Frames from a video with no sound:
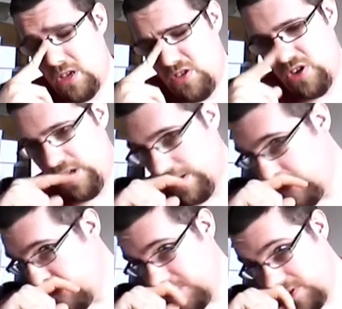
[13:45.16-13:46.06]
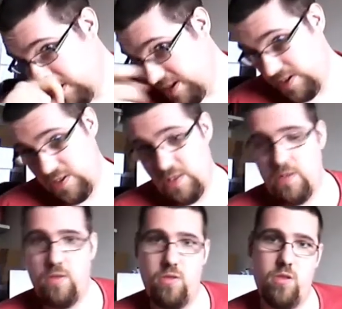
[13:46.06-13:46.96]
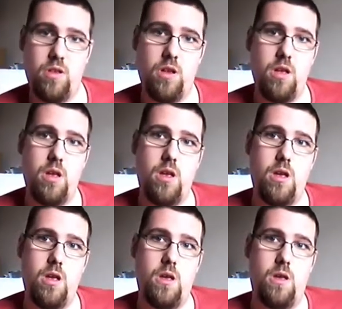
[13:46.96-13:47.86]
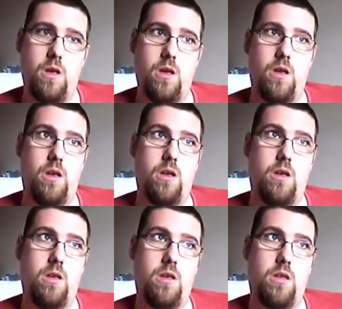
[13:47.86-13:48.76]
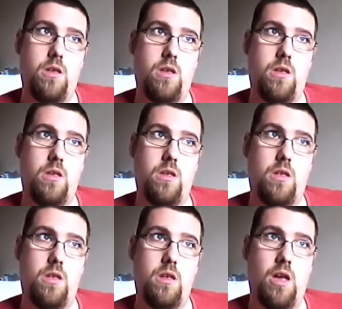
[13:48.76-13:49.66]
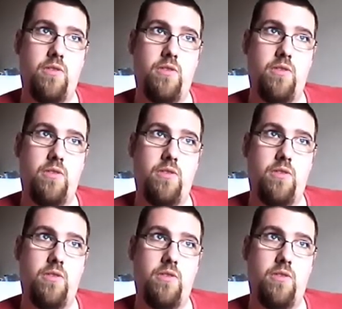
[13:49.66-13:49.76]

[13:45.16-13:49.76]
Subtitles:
training session. I